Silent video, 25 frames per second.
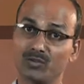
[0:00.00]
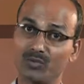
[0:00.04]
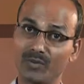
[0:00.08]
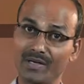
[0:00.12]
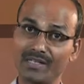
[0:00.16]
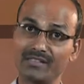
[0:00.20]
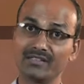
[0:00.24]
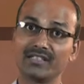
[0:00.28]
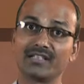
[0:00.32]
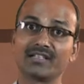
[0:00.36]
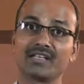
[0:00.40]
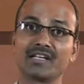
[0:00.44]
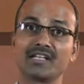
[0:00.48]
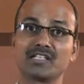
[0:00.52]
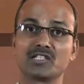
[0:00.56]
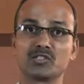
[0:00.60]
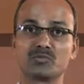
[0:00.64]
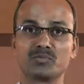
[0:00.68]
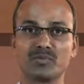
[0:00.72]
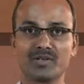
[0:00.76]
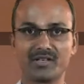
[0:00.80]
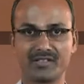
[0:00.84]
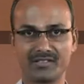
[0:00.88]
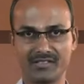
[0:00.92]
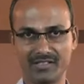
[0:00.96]
Why the caged
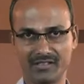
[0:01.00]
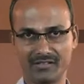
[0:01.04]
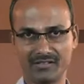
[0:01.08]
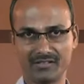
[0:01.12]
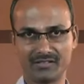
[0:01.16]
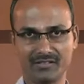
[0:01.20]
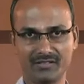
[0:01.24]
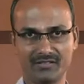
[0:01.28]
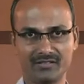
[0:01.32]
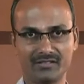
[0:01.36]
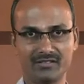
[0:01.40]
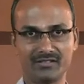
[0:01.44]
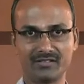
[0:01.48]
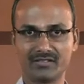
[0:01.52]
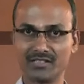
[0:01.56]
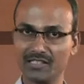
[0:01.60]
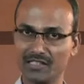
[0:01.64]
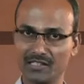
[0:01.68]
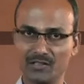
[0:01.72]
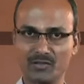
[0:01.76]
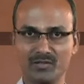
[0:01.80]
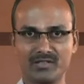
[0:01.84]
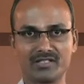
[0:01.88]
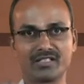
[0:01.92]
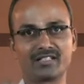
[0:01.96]
bird sings? She
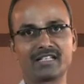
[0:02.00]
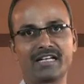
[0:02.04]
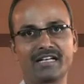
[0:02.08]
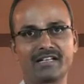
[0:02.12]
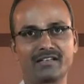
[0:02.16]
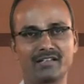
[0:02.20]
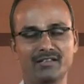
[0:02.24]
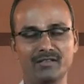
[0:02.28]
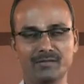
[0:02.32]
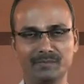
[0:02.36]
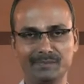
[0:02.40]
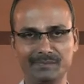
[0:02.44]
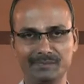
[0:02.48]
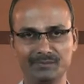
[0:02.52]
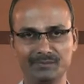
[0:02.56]
gives the title